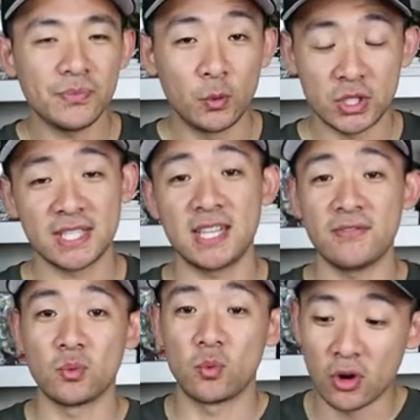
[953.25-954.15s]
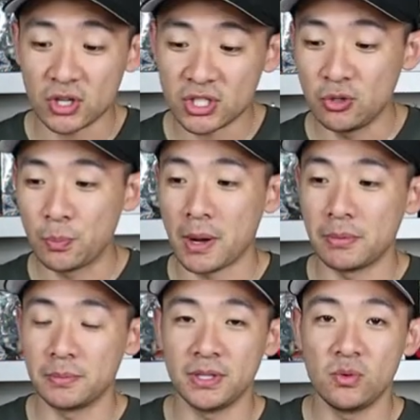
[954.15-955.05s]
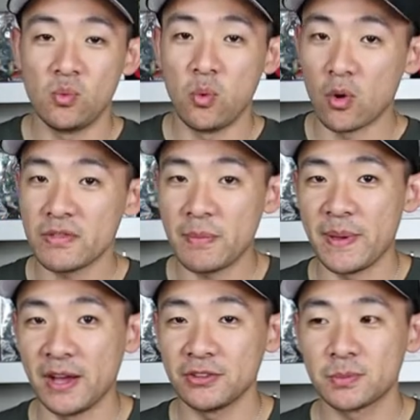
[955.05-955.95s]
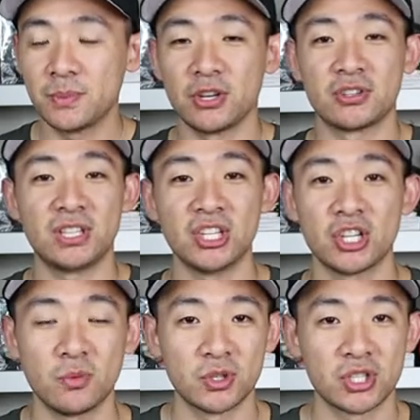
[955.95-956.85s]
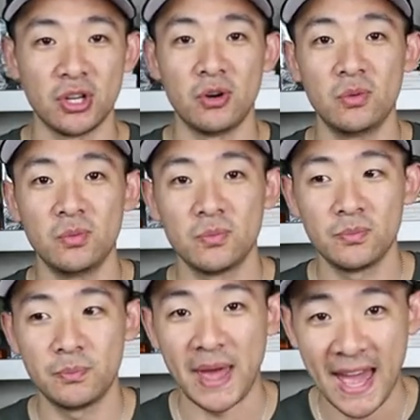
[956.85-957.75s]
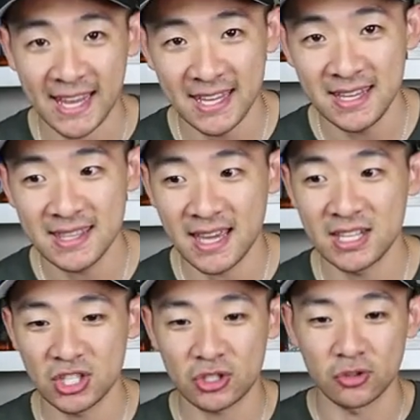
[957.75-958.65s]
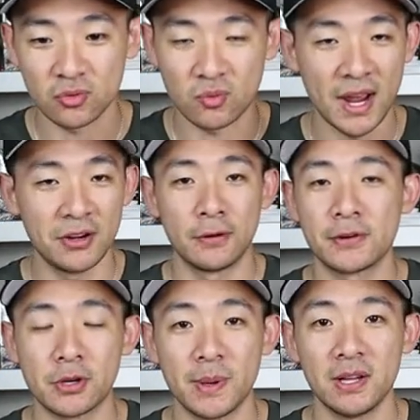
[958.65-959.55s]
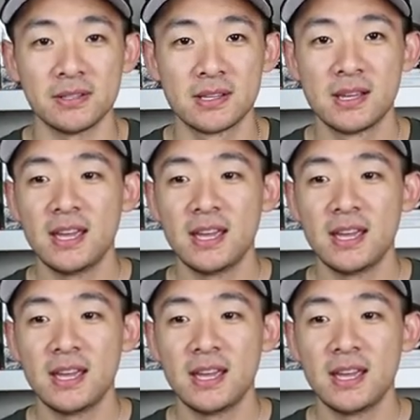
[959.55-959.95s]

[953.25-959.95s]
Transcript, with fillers: which is even worse, you probably wore the belt, but your t-shirt was so baggy that it just goes right over your belt.